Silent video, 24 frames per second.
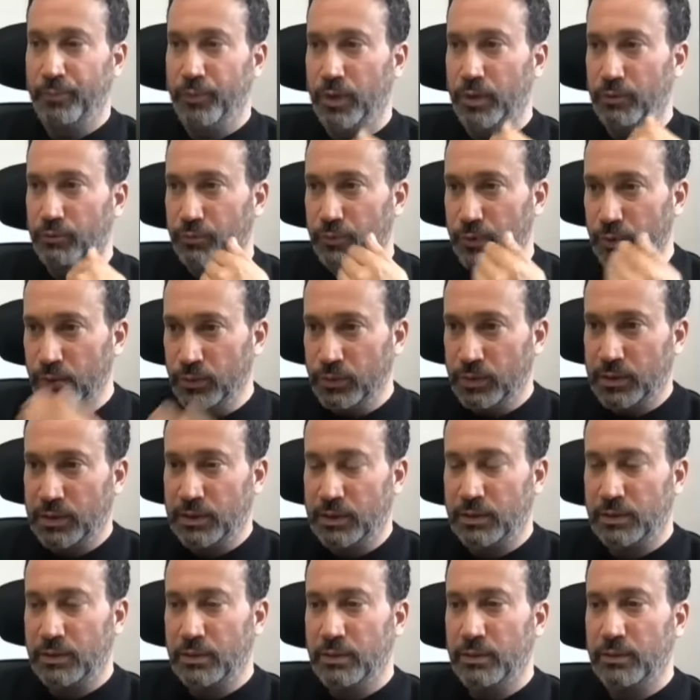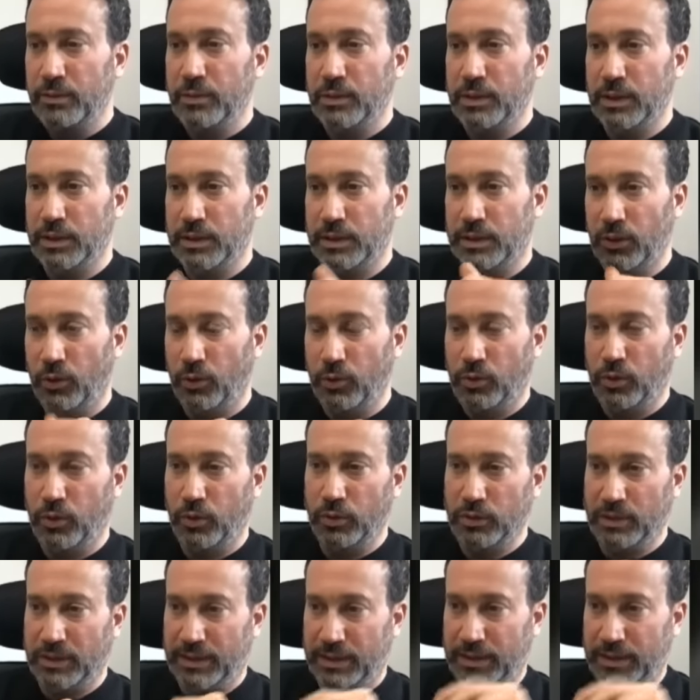The routes, the so called